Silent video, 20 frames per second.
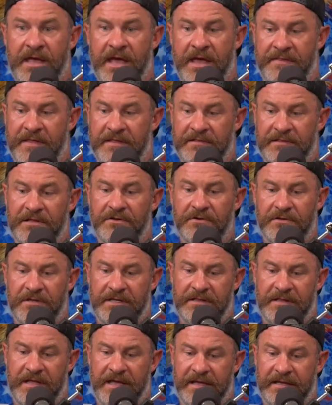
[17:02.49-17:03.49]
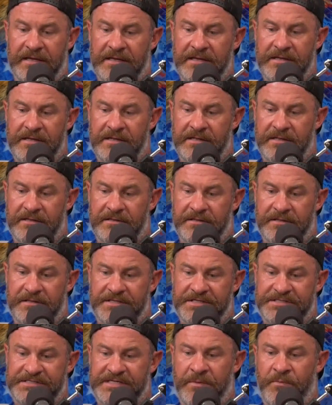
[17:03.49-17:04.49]
And then literally, like,
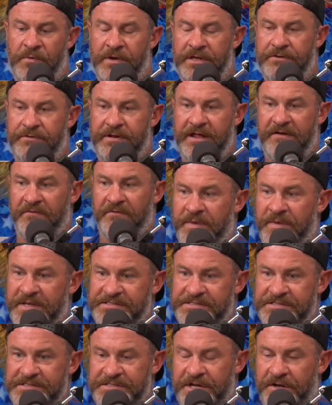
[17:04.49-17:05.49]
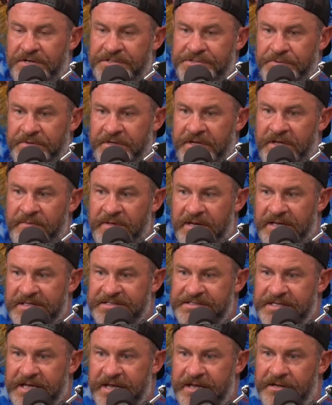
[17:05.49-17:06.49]
the same way you would business coach who would come in and
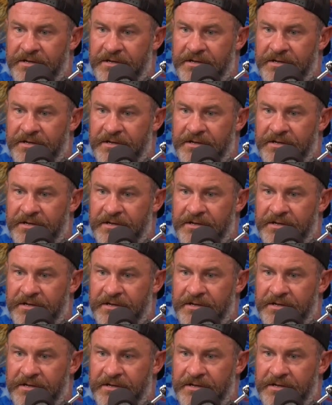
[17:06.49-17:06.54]
say,